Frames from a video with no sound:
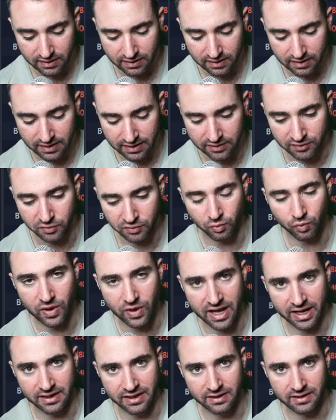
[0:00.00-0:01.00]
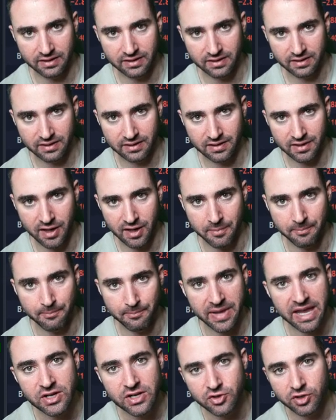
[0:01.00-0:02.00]
is when a
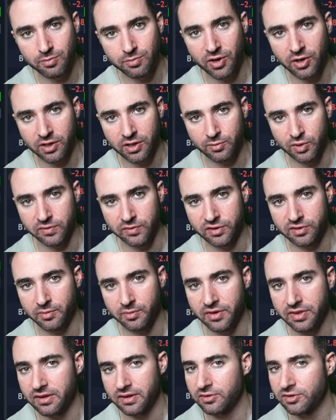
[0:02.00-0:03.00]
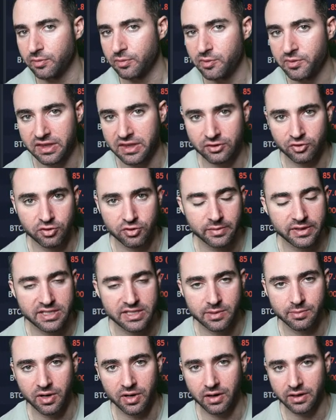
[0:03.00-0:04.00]
major market mover, someone with extremely
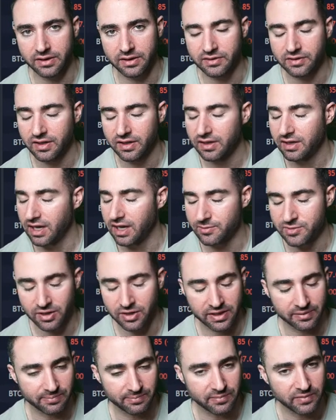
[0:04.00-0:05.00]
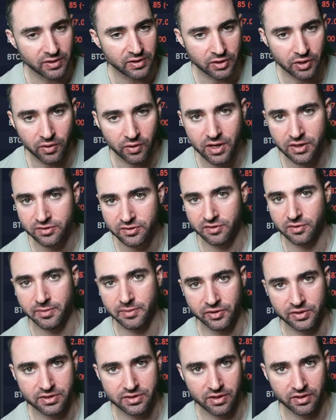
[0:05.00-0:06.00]
deep pockets, I'm talking, you know, hundreds of $1
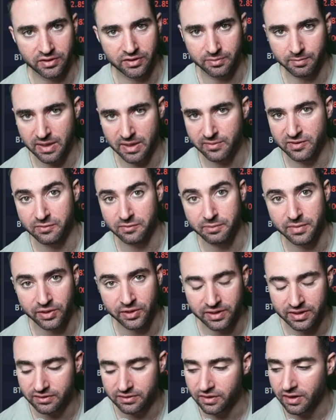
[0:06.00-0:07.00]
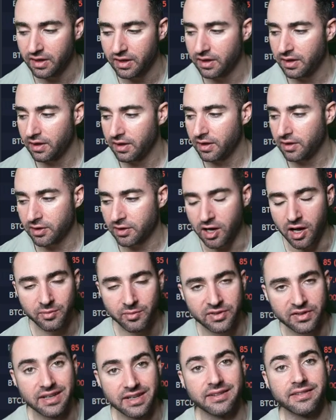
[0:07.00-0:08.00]
million, maybe even billions,
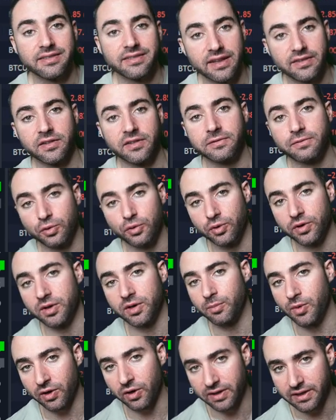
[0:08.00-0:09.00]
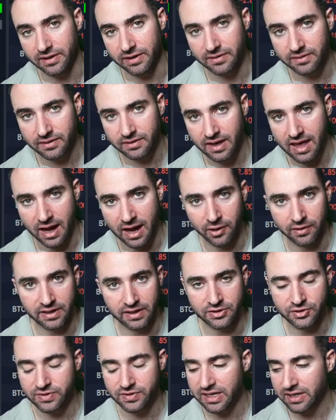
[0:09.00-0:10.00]
comes in and sets a floor in the market. How do they
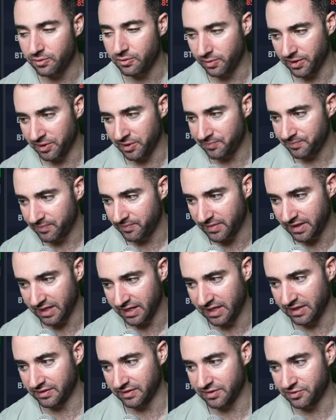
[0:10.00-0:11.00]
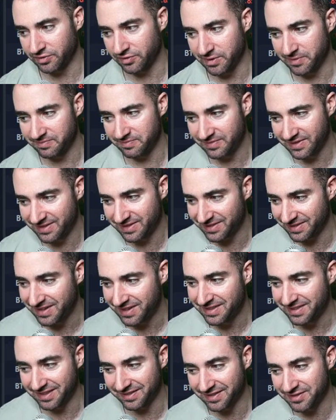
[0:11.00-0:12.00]
do that? Well, they essentially
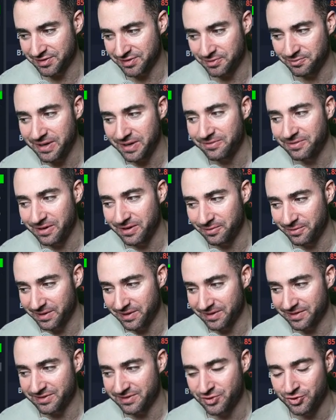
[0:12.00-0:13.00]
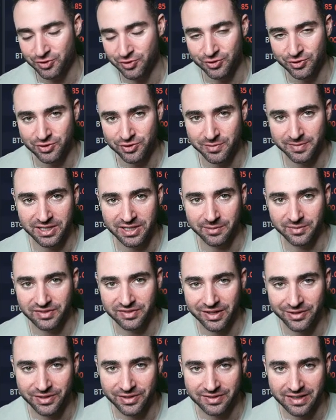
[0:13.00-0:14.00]
wait for everyone to become
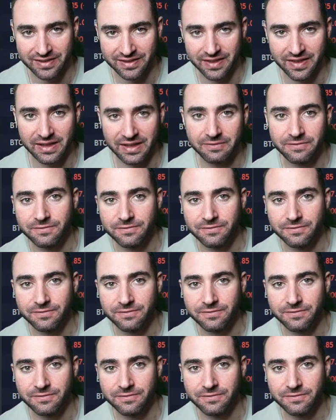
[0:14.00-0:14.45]
sellers, and then they